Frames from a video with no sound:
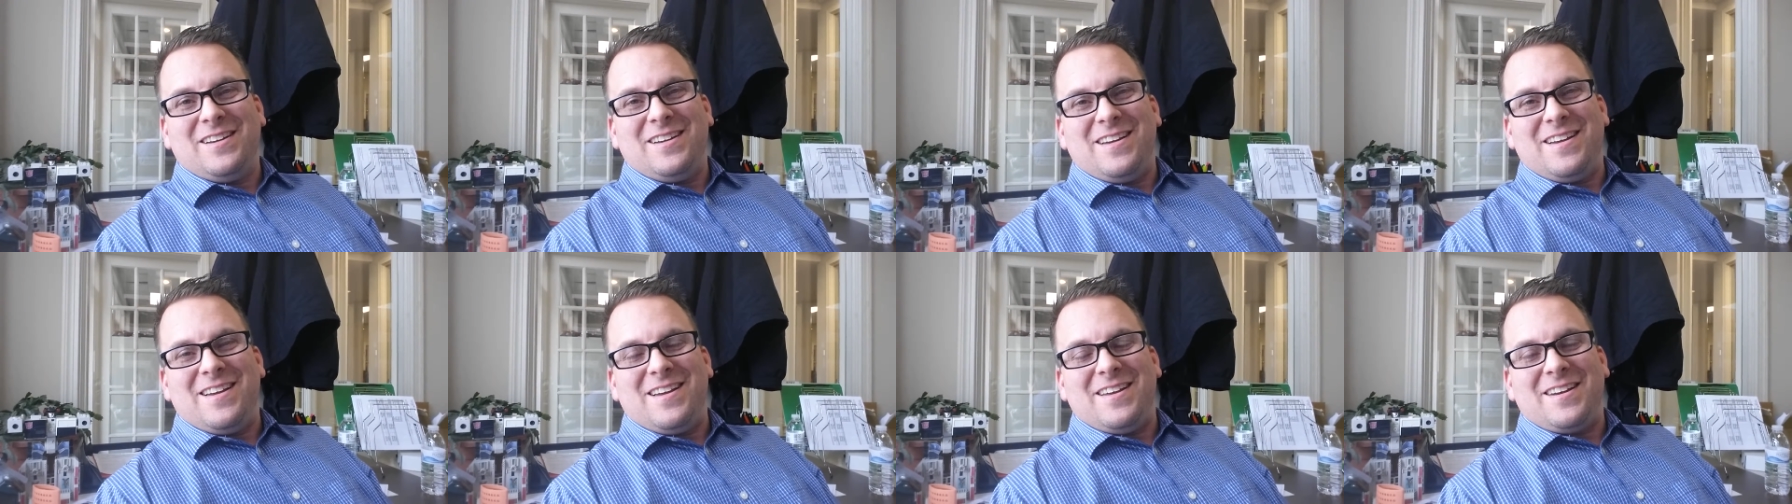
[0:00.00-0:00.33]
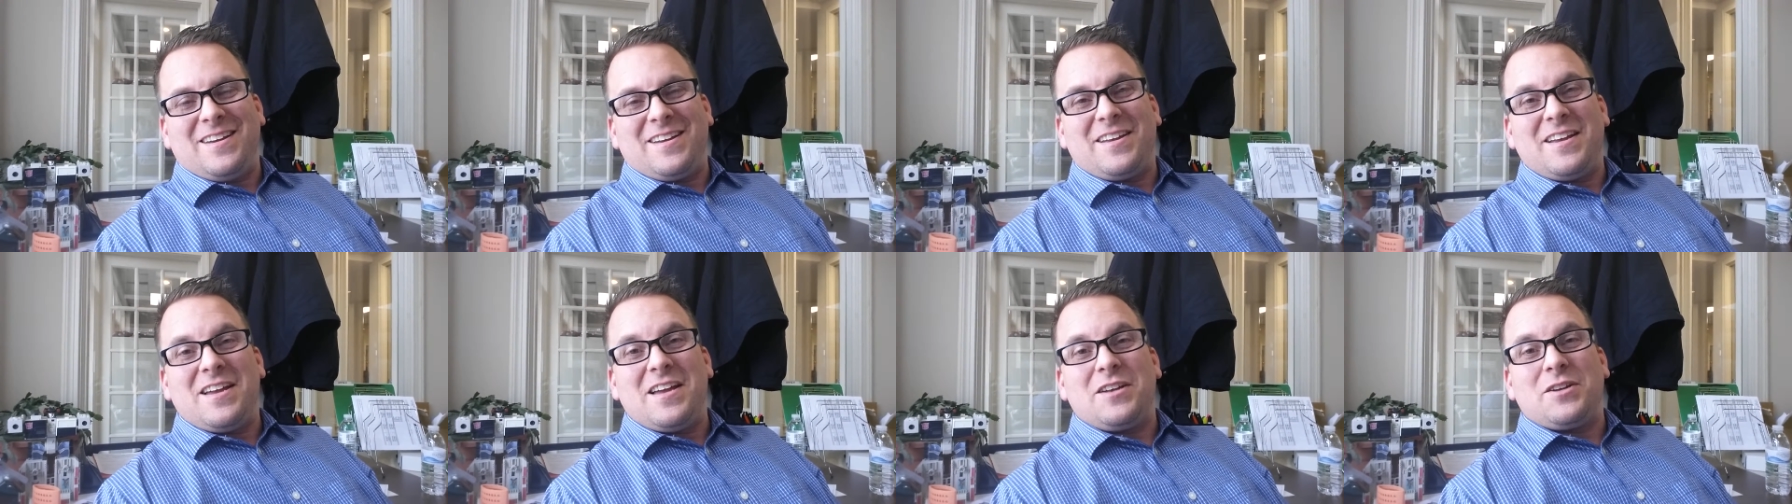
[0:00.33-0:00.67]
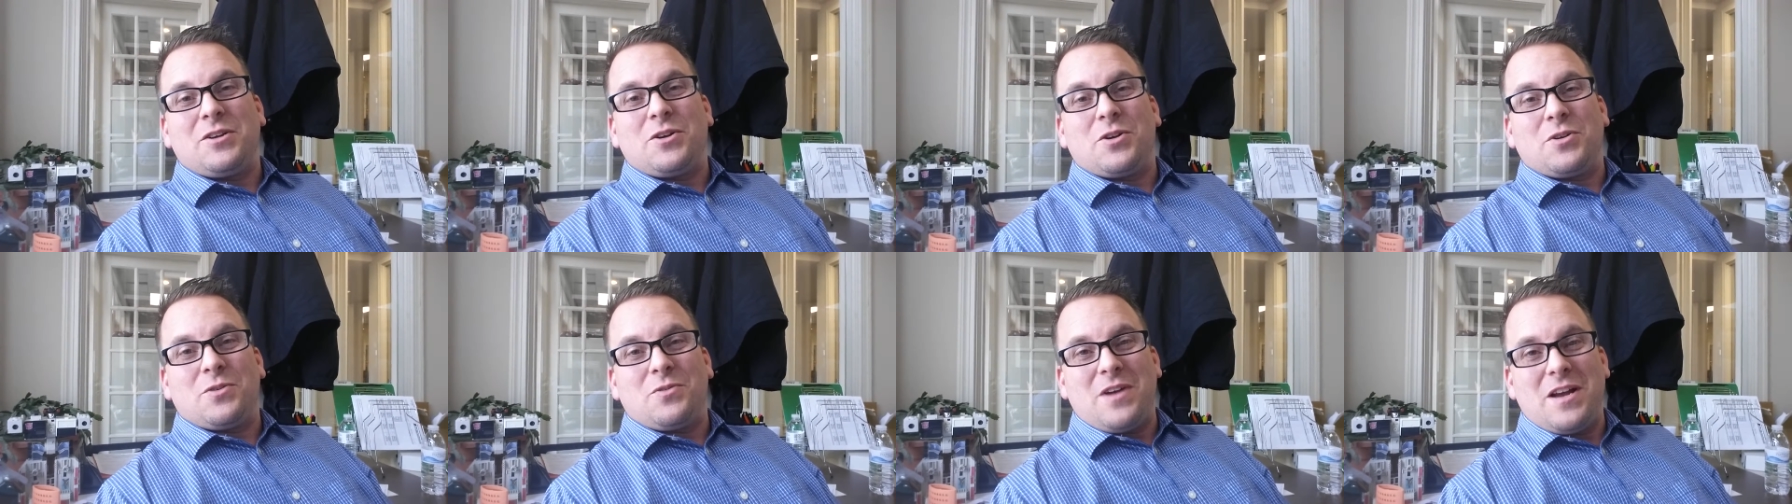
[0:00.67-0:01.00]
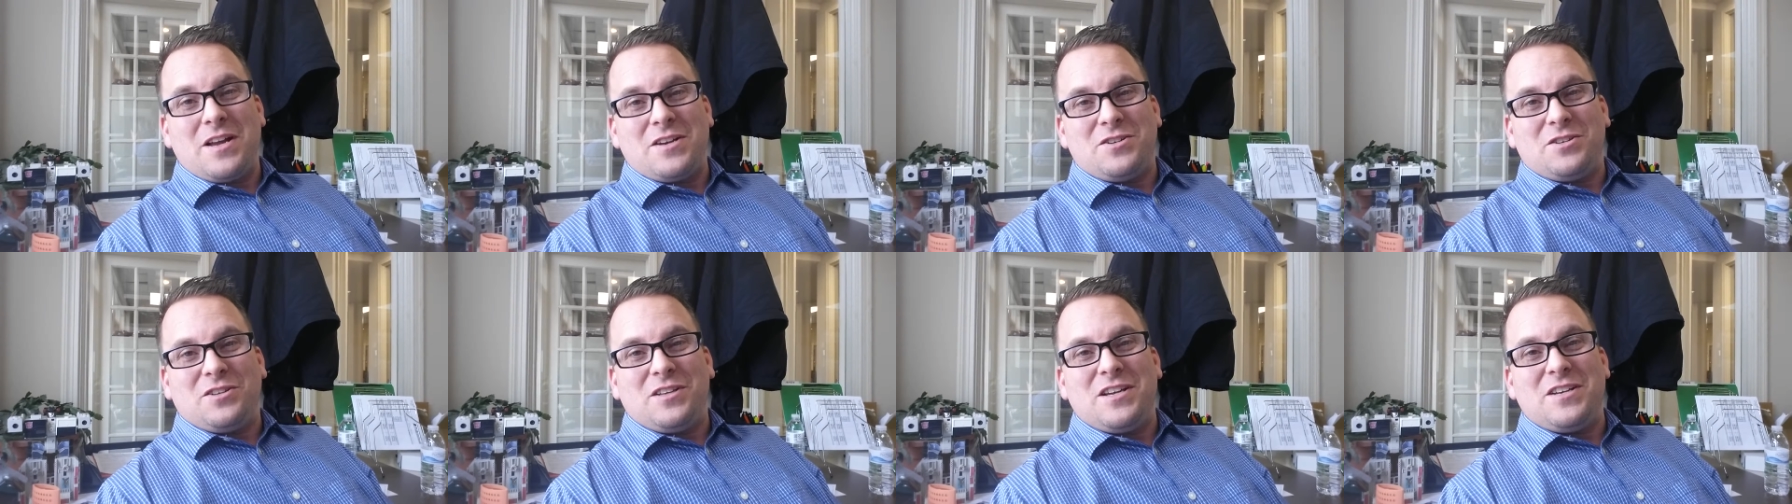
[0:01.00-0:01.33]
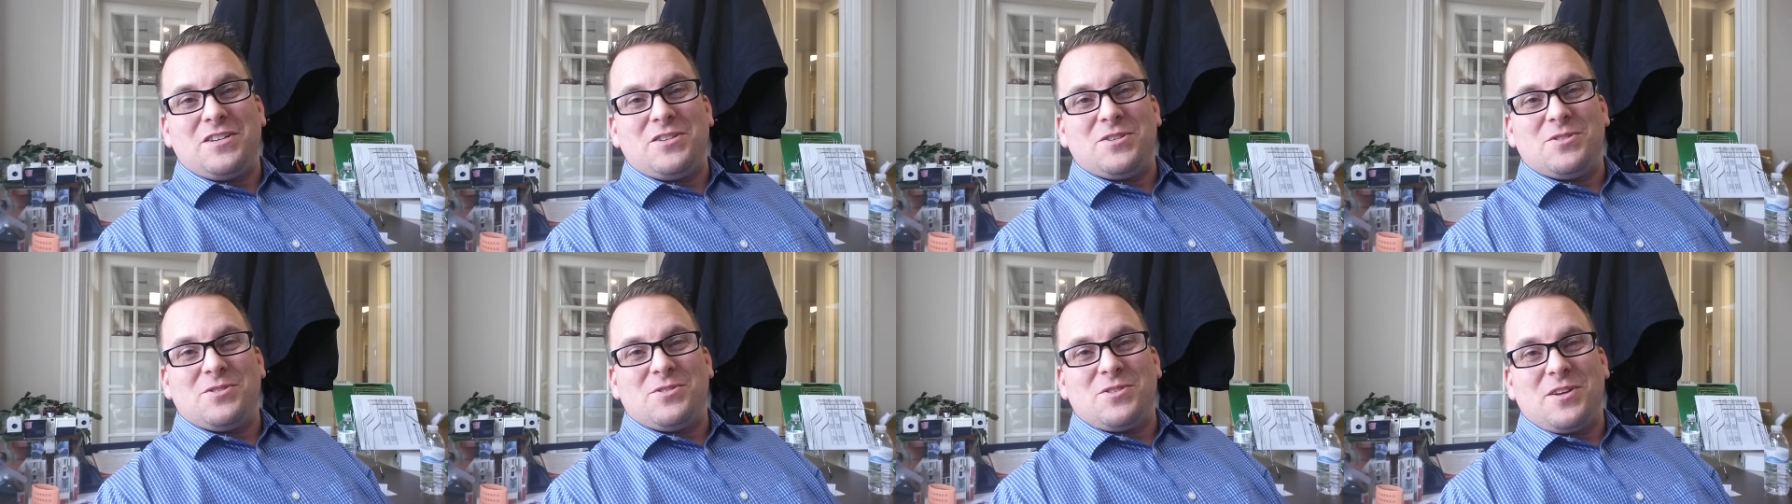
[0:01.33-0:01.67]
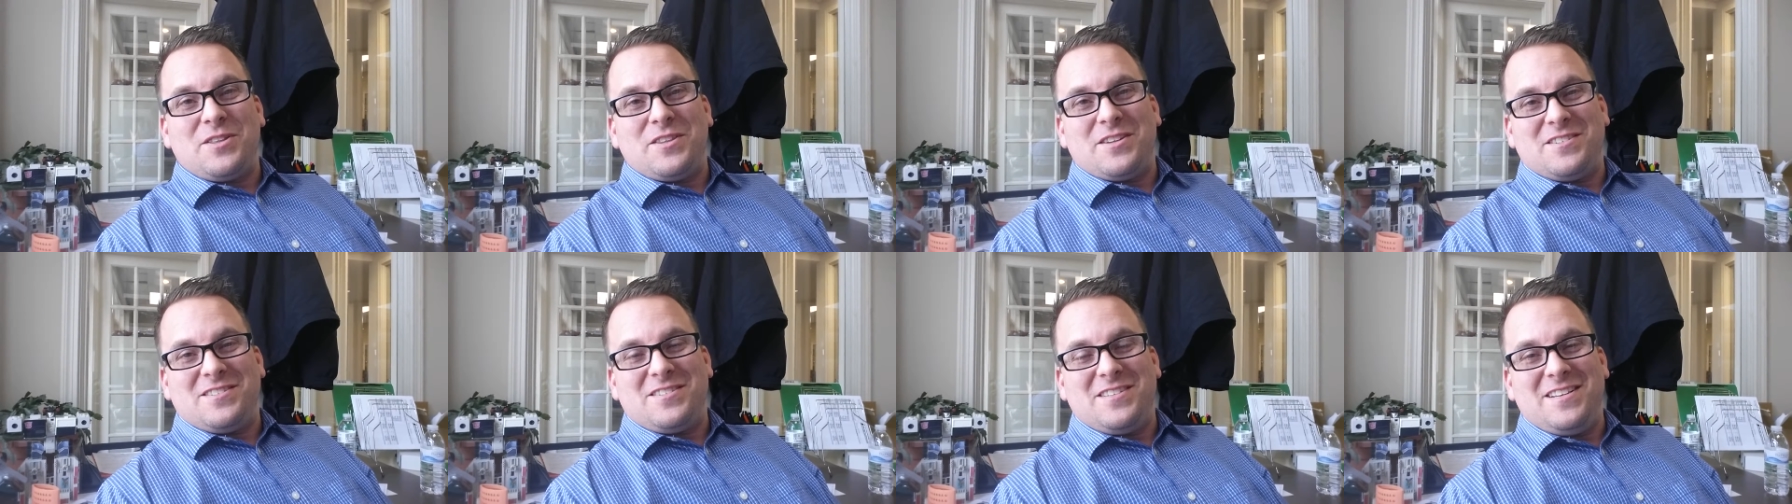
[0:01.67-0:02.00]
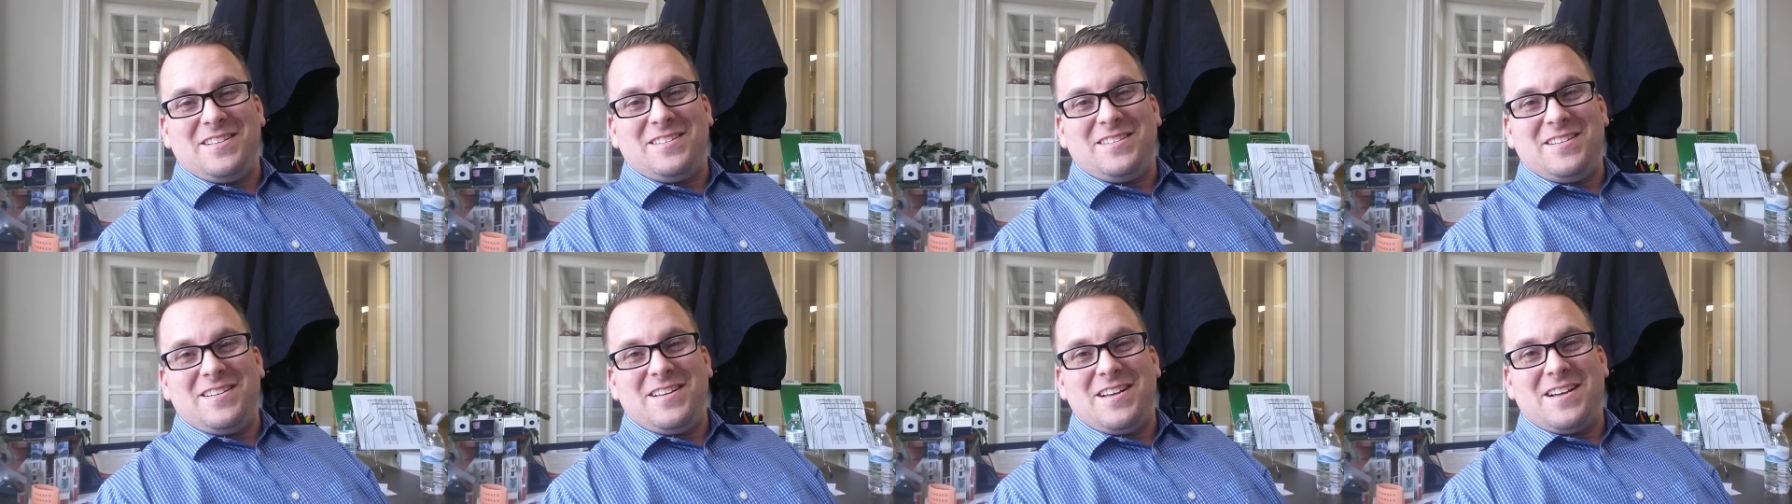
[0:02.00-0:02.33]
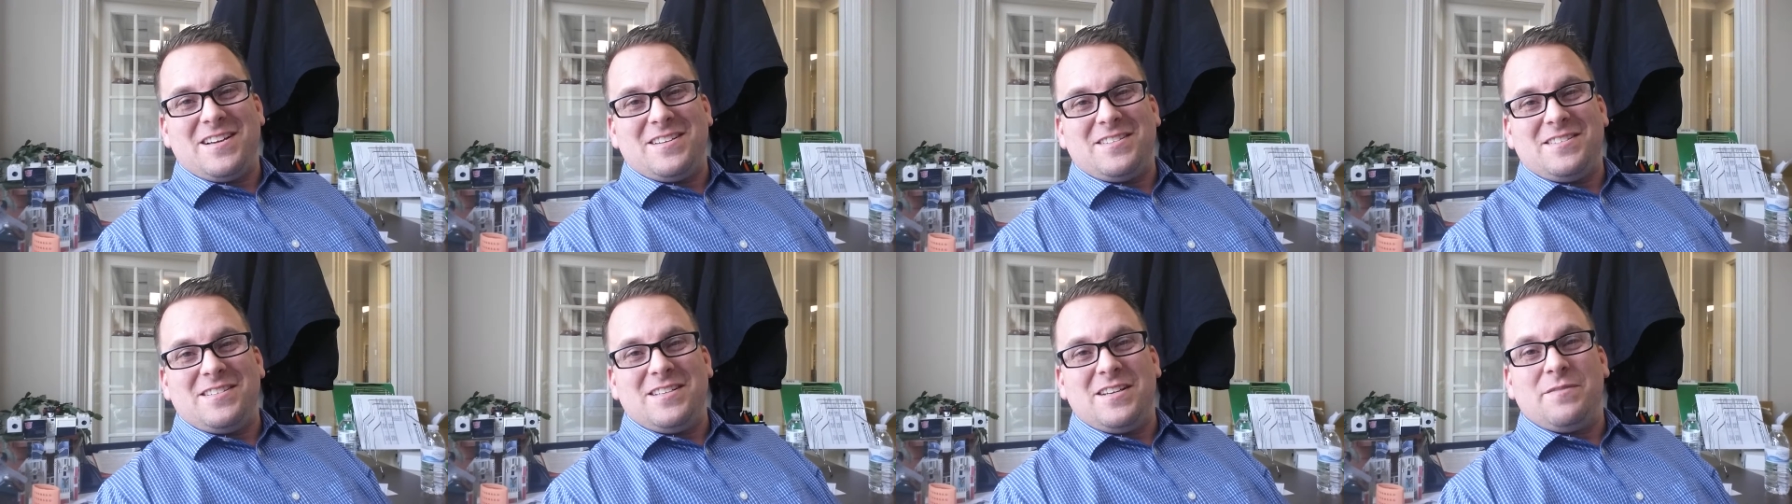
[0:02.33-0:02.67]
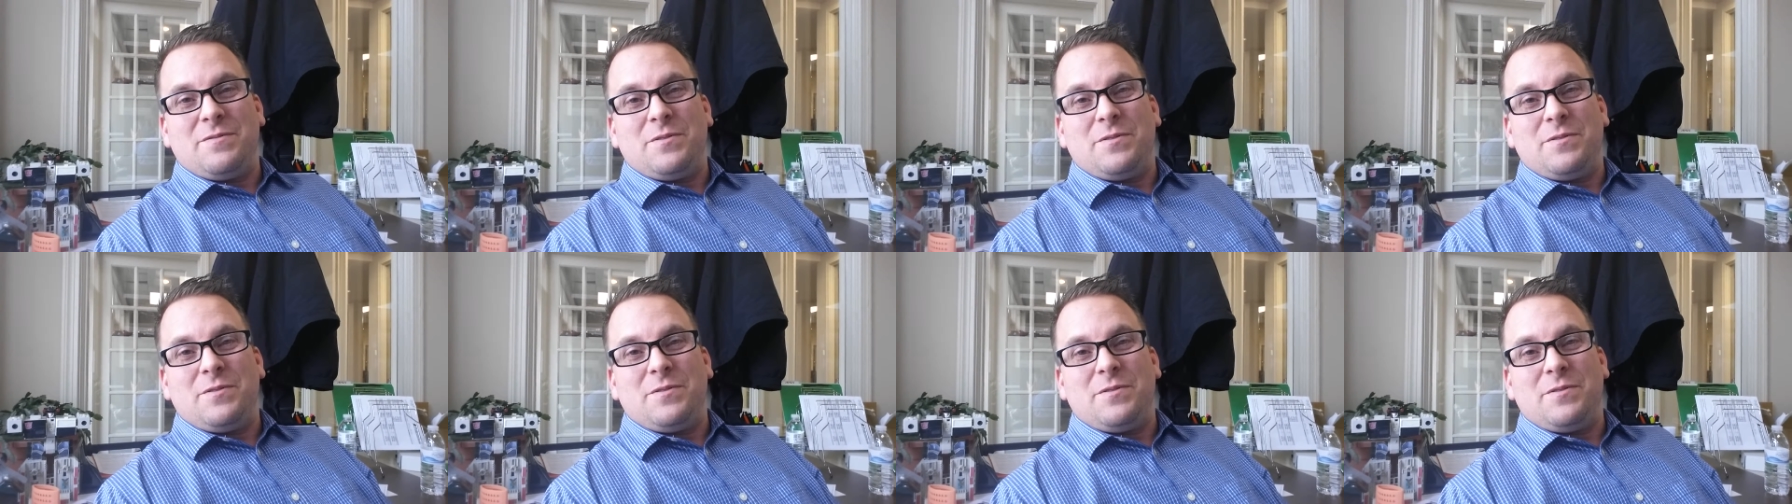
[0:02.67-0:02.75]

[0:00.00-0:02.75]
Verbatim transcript: And again, congratulations on the CTS.